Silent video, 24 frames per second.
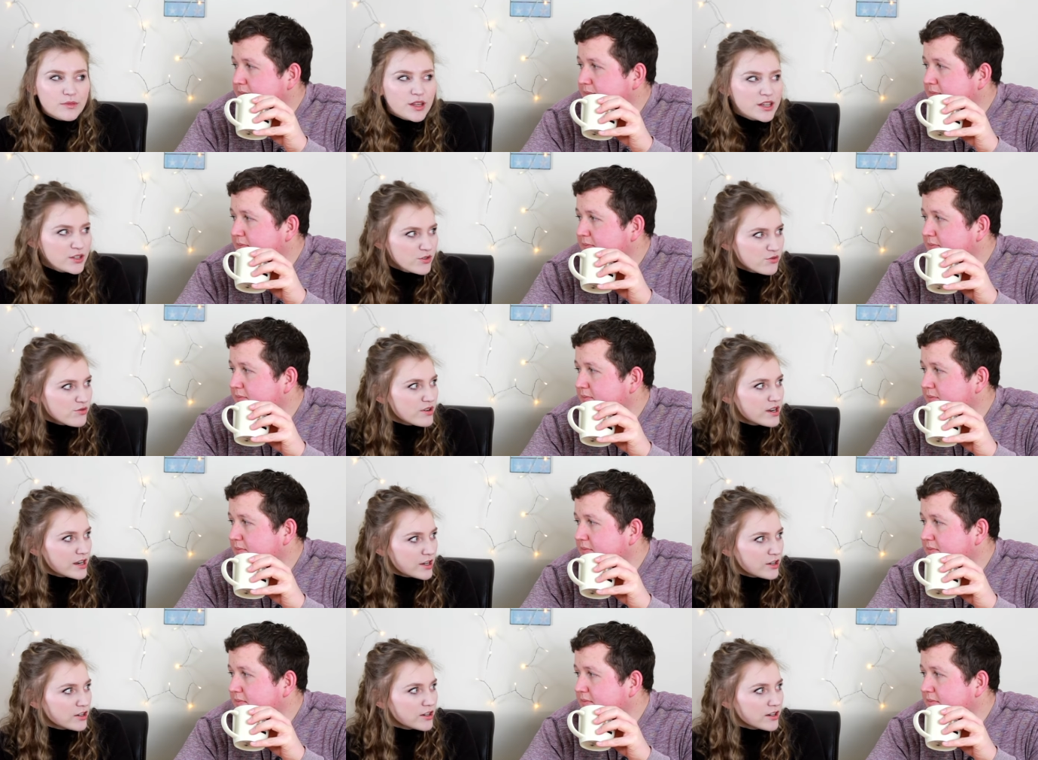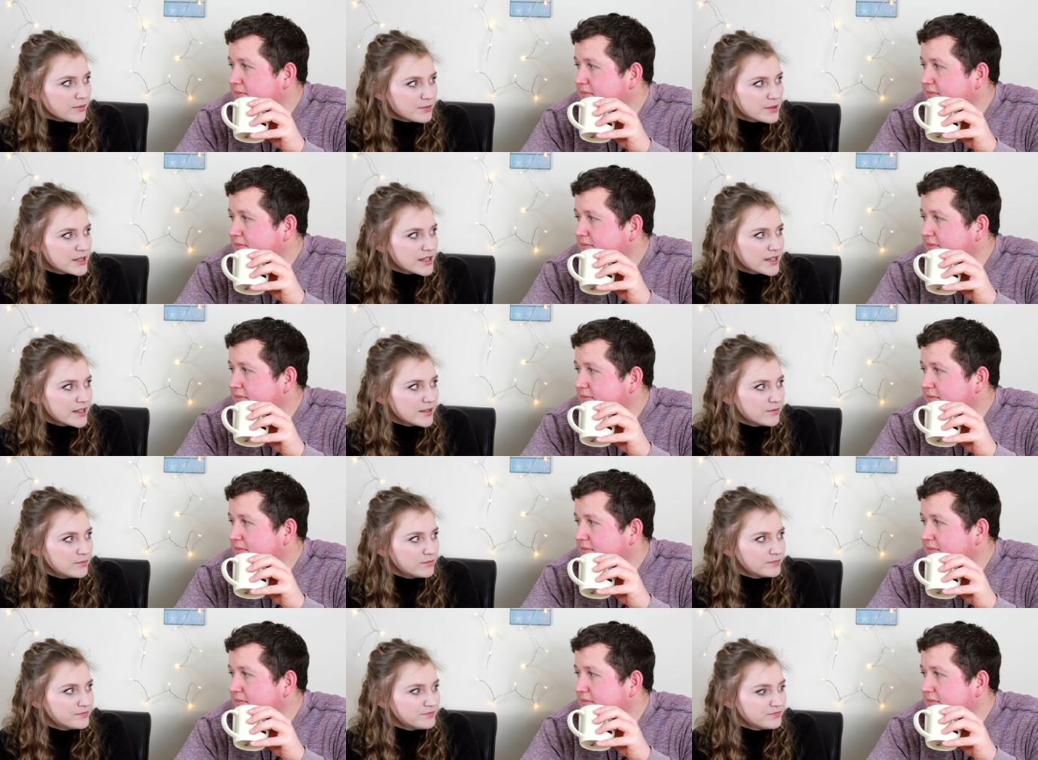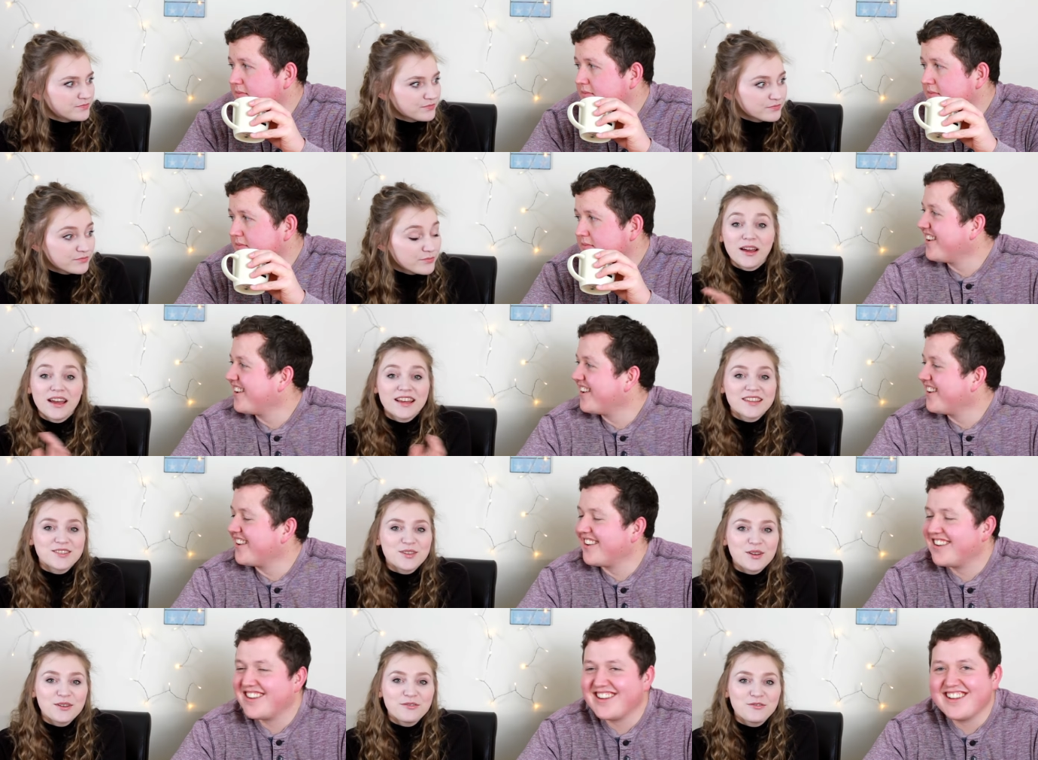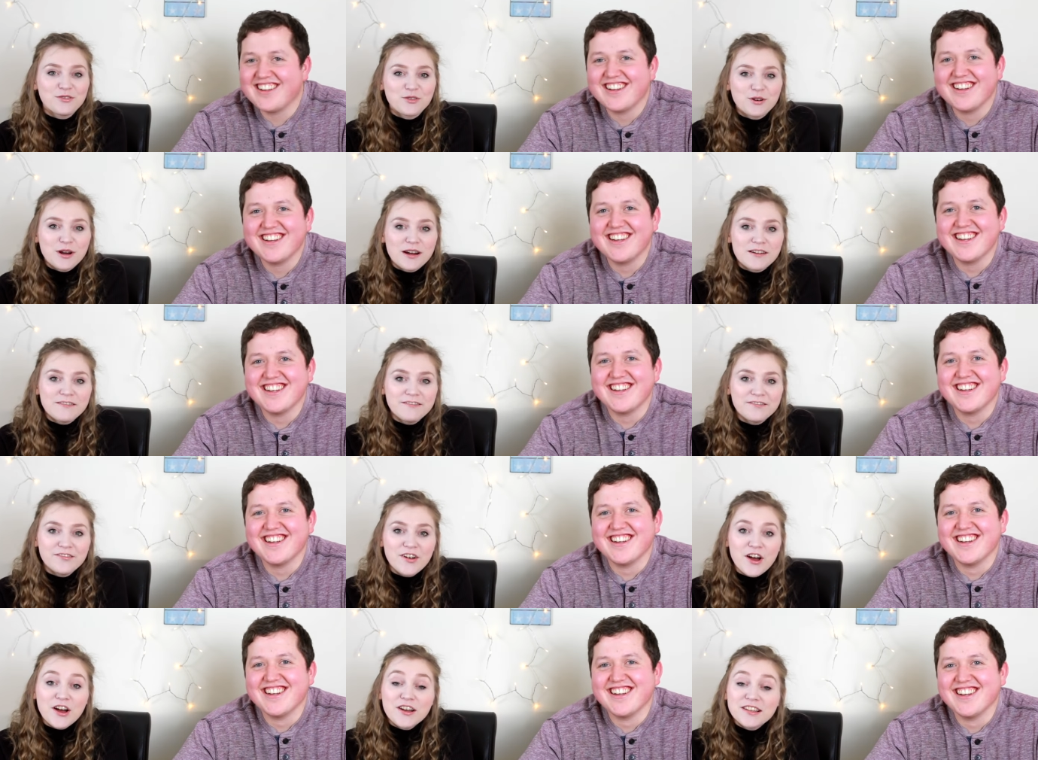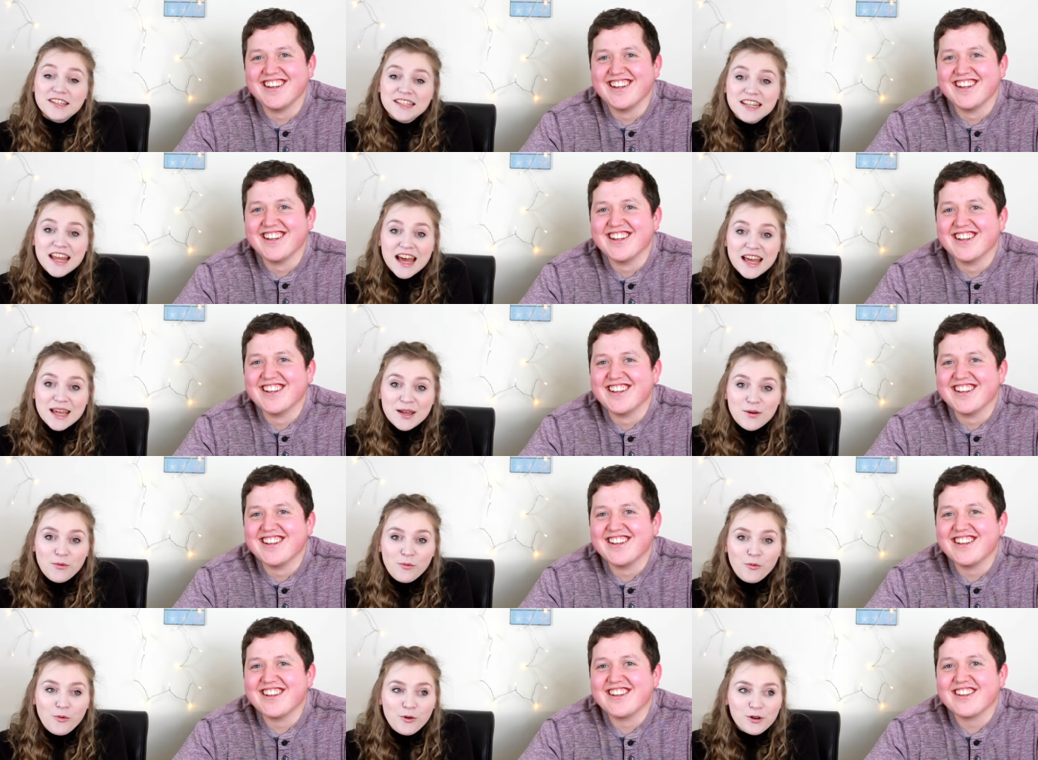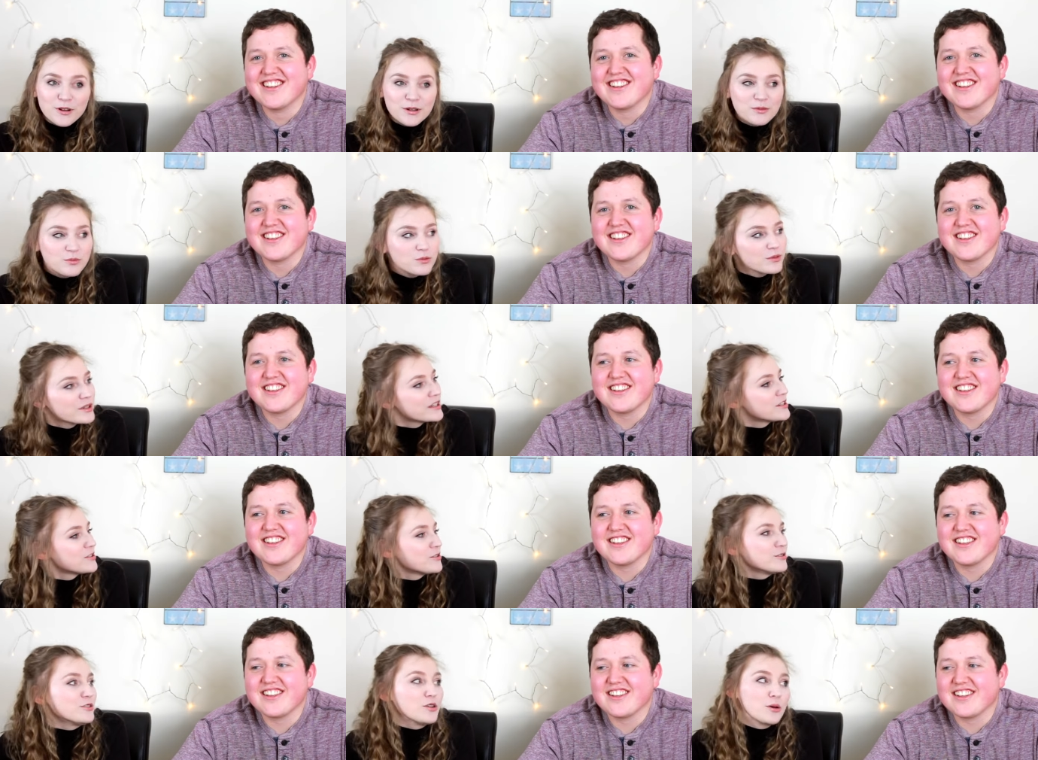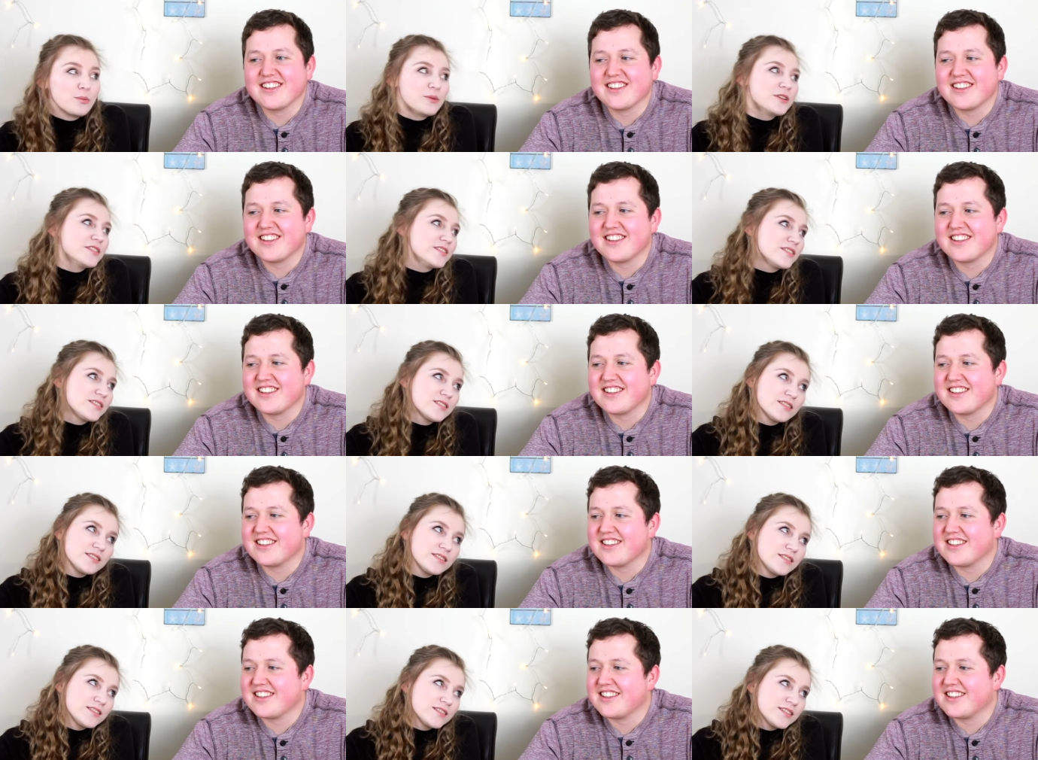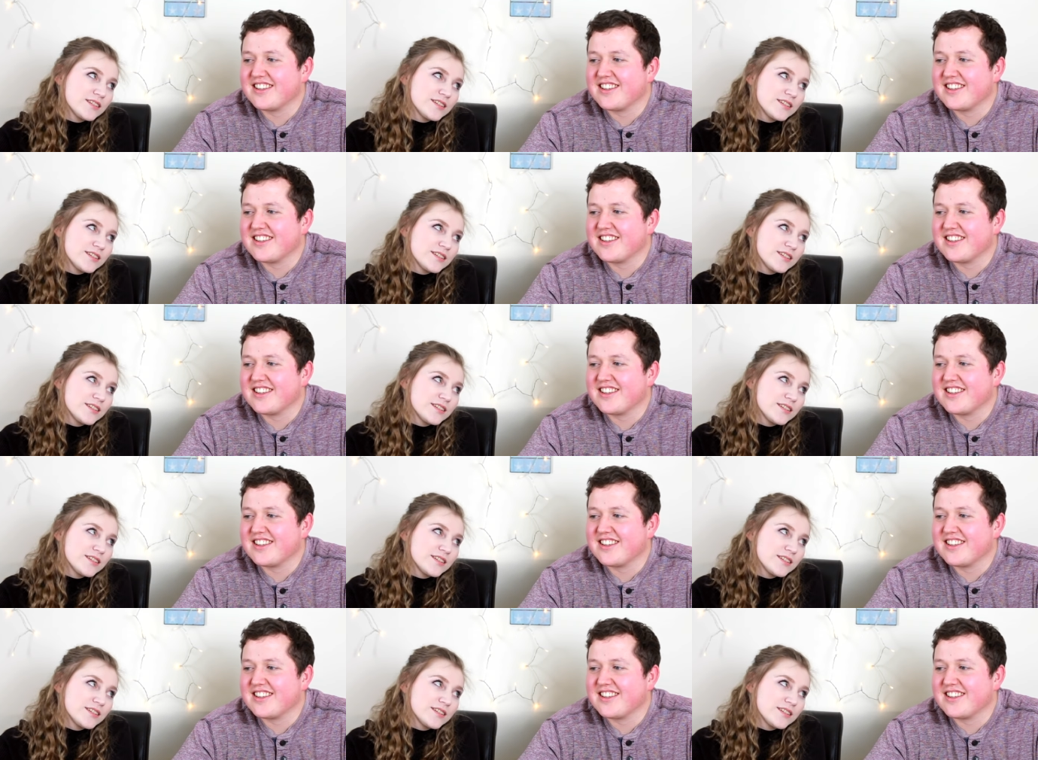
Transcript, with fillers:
Speaker 1: That's a really good cup of tea. Okay, so for our first date, what did we do, Thomas?